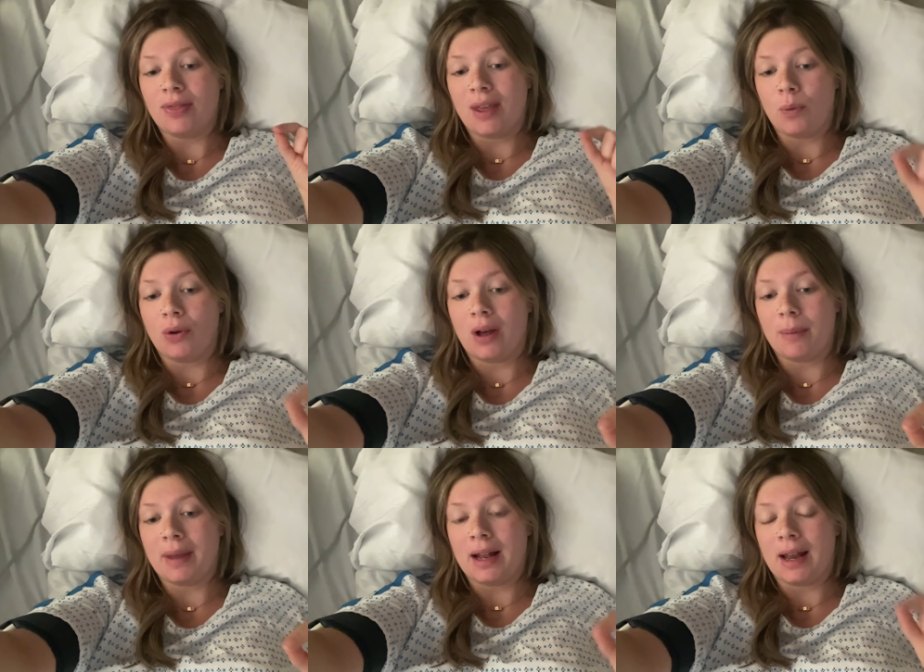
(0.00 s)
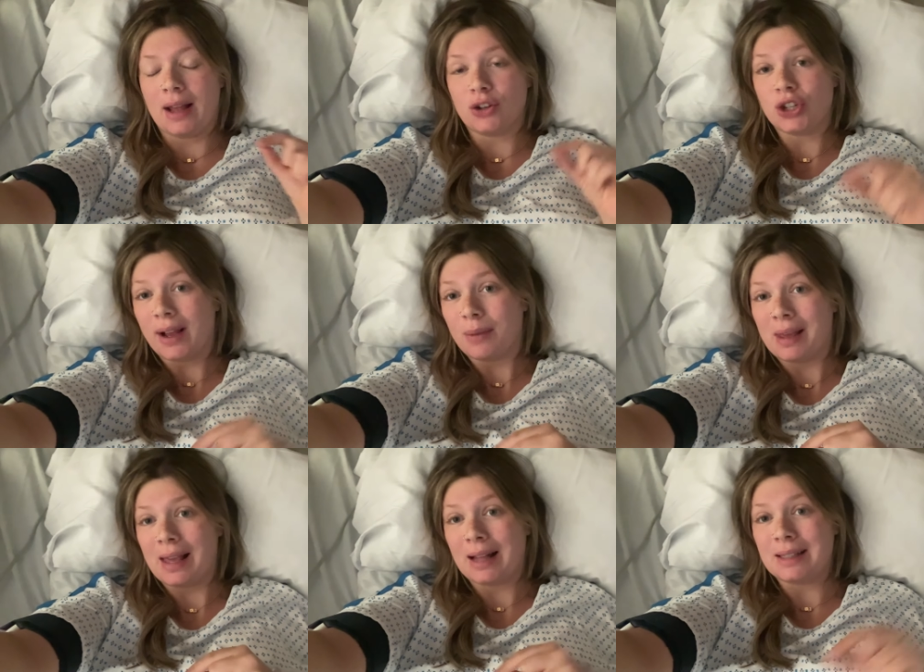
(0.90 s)
they will come in and check
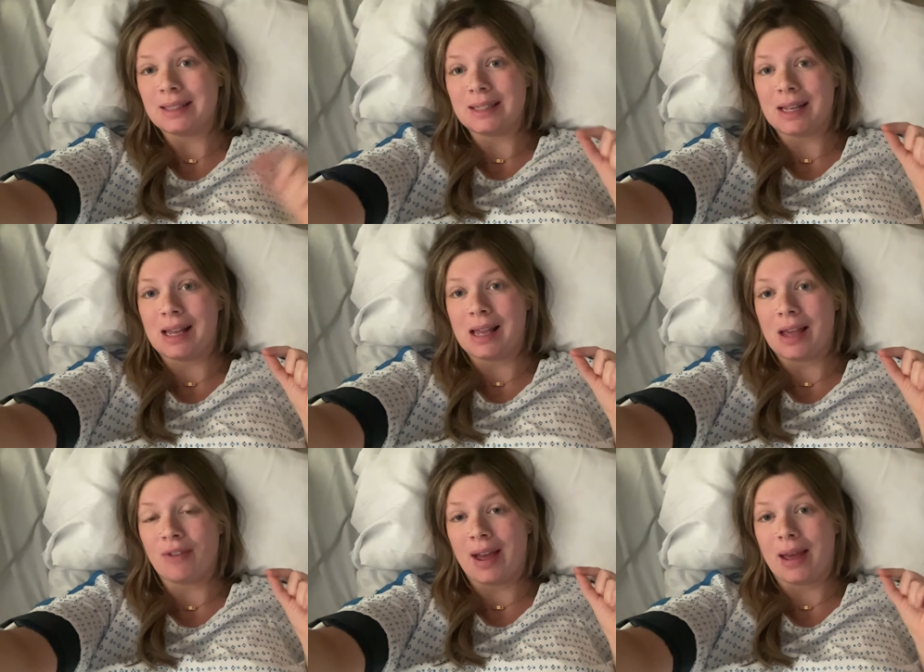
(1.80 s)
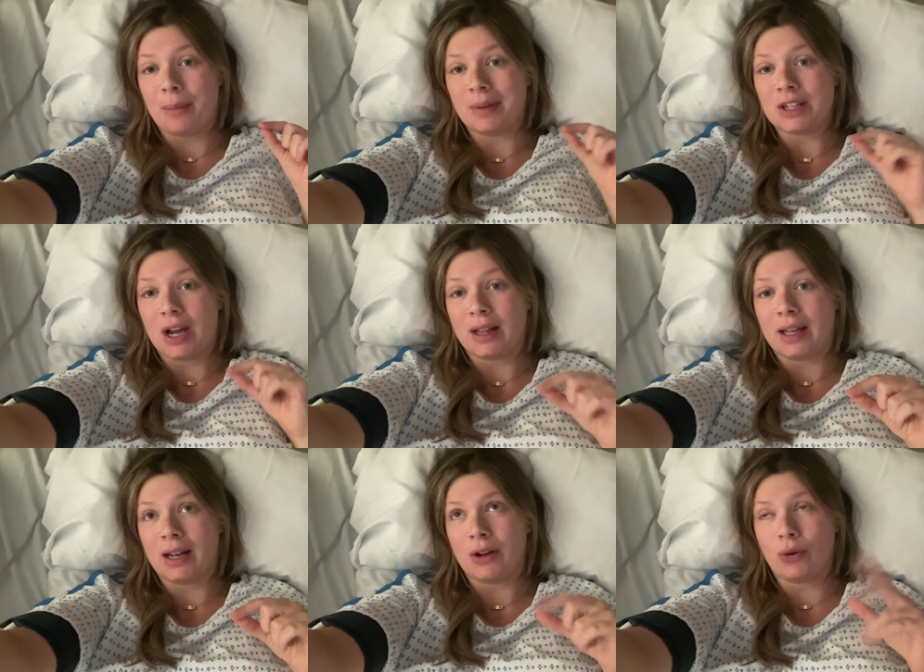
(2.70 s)
me and see if I am
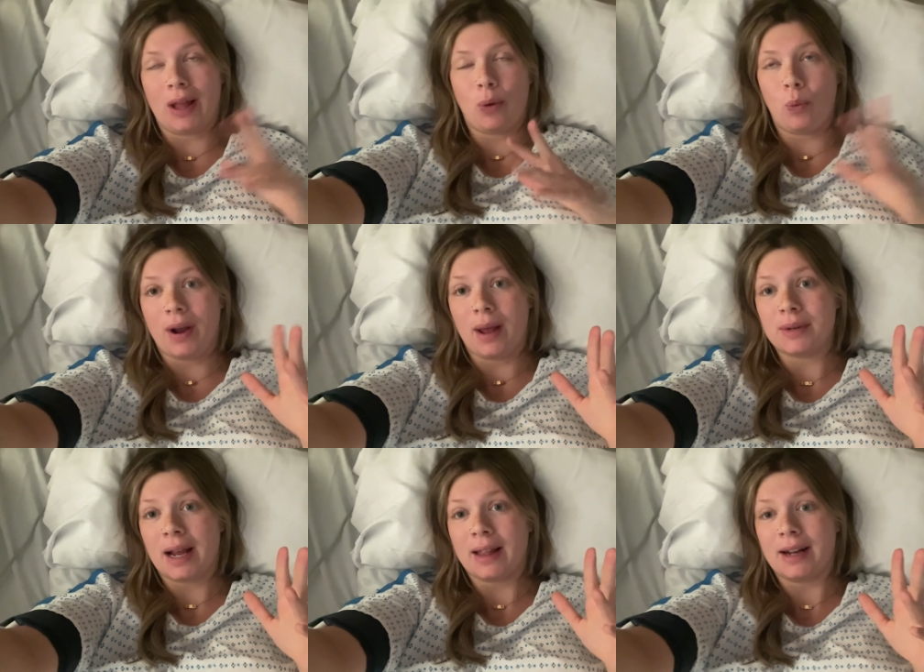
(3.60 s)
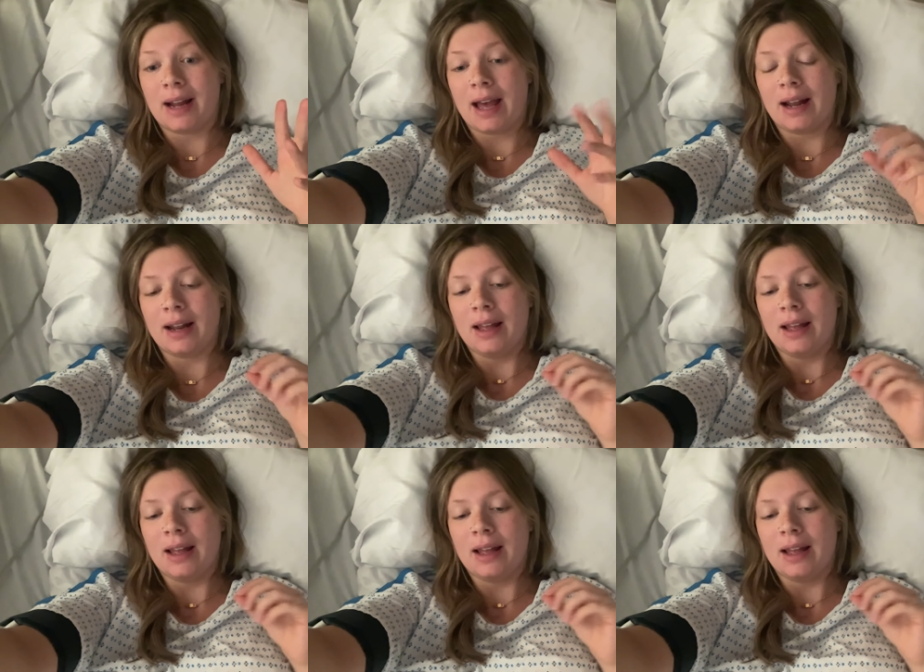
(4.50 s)
dilated or like what I'm dilated at.